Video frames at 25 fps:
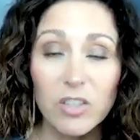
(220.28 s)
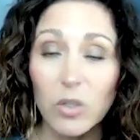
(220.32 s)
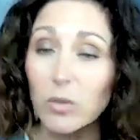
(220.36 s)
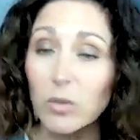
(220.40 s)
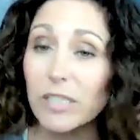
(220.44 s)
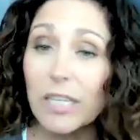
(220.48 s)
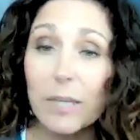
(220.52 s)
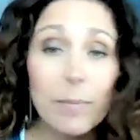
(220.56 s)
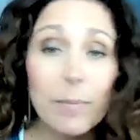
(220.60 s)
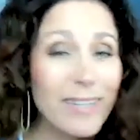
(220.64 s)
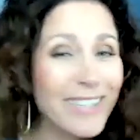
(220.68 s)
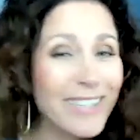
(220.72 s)

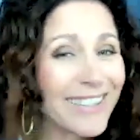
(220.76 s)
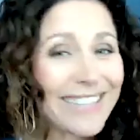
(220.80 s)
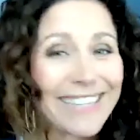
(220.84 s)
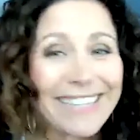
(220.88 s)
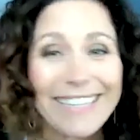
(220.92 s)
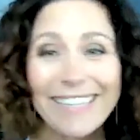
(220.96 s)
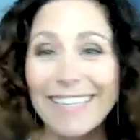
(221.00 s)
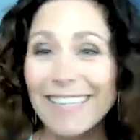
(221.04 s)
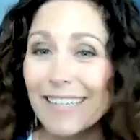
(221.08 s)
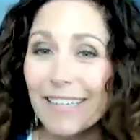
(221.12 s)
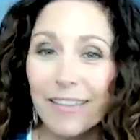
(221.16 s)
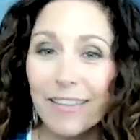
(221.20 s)

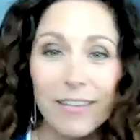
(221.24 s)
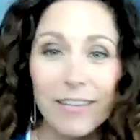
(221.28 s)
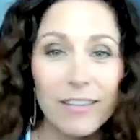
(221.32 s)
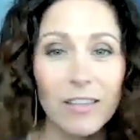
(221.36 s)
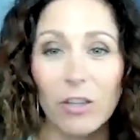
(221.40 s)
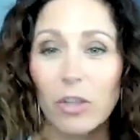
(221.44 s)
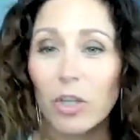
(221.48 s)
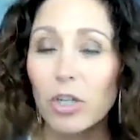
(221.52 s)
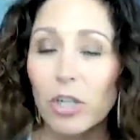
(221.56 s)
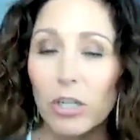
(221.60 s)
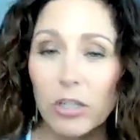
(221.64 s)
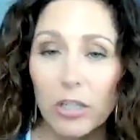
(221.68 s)
typically
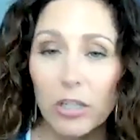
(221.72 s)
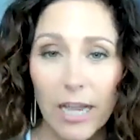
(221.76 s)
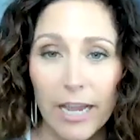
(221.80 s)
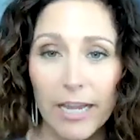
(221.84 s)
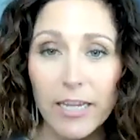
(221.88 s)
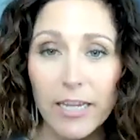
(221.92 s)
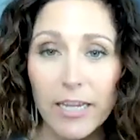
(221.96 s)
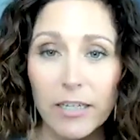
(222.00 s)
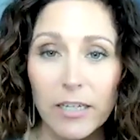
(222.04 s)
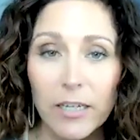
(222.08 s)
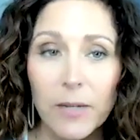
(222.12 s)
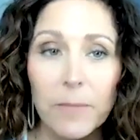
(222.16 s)
the
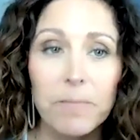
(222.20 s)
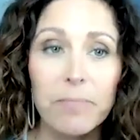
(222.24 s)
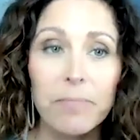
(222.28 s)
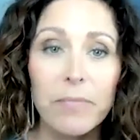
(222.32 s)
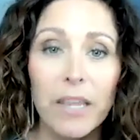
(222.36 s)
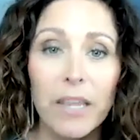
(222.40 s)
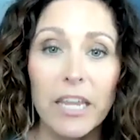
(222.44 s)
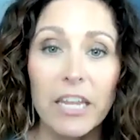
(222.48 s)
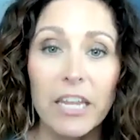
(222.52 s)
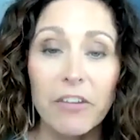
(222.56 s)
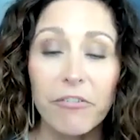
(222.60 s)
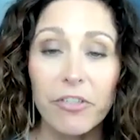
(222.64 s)
lookalike,
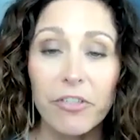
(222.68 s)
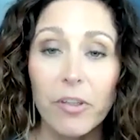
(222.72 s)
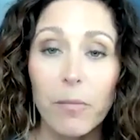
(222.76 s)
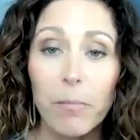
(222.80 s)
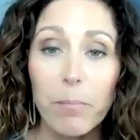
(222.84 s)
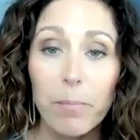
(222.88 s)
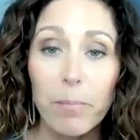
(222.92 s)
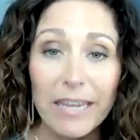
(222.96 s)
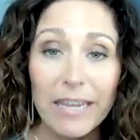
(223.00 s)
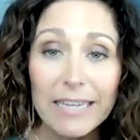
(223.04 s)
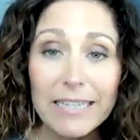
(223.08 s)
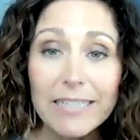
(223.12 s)
if the
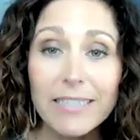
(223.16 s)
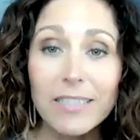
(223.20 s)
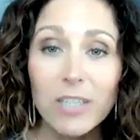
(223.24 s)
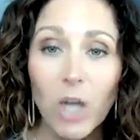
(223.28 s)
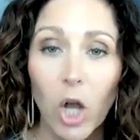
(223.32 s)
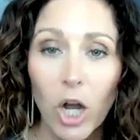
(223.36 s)
base